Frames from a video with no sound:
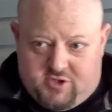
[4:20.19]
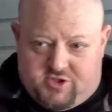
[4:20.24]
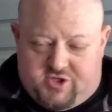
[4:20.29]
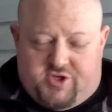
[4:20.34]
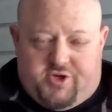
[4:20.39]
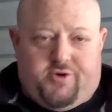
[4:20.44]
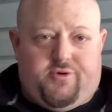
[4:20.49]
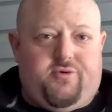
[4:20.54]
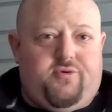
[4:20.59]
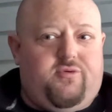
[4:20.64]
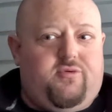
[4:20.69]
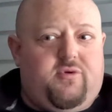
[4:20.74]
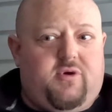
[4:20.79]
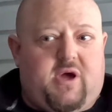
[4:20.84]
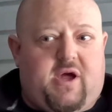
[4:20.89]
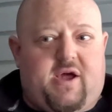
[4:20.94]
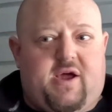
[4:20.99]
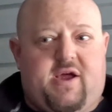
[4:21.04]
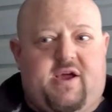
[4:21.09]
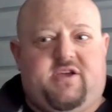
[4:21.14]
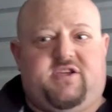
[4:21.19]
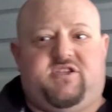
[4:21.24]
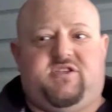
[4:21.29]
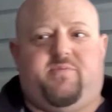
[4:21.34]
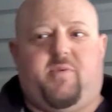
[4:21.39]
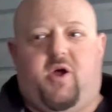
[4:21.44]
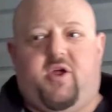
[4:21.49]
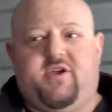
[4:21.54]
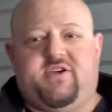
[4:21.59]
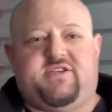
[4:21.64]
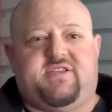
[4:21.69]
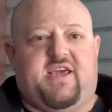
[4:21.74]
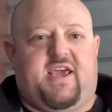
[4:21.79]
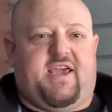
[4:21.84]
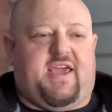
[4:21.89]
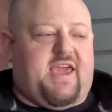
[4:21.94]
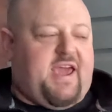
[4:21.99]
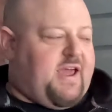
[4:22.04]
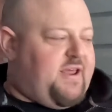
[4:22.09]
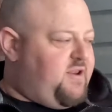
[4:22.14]
to as small as
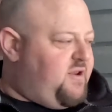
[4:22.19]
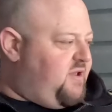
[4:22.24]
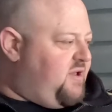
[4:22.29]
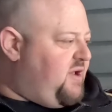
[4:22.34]
they get,